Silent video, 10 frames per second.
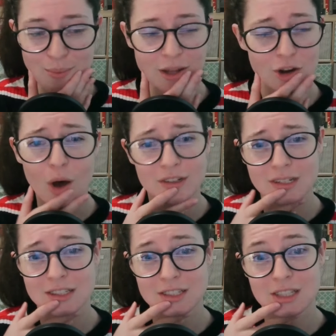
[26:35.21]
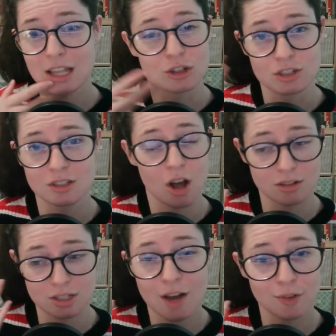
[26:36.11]
but no, that it's like there's
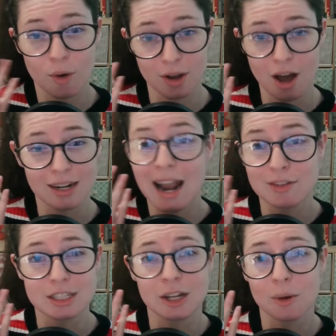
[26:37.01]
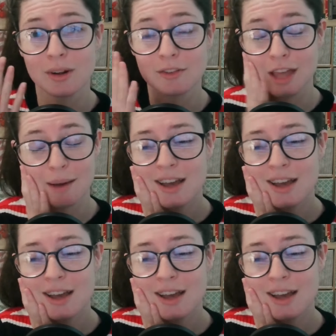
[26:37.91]
stuff going on in every single one of them.